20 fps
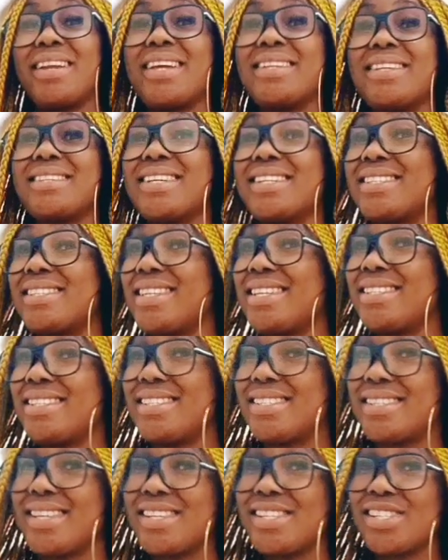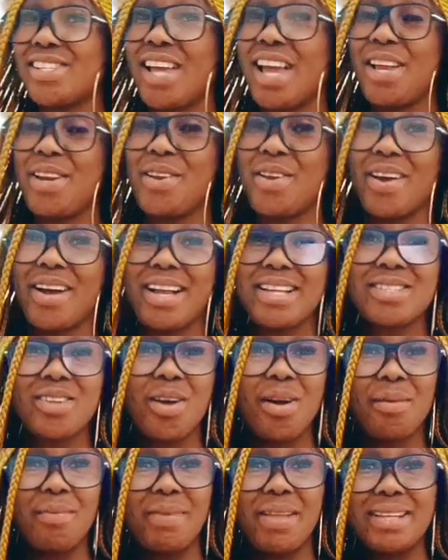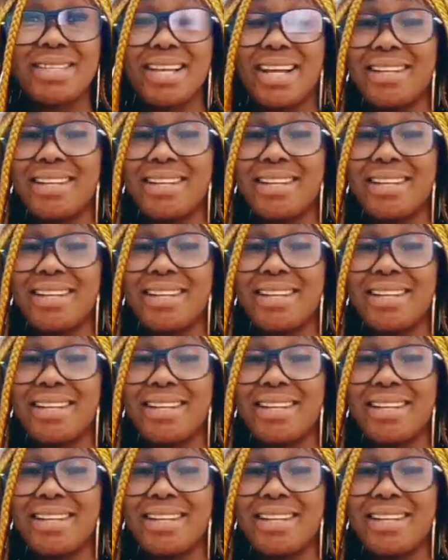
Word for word: Naija Season six Shine Your Eyes updates,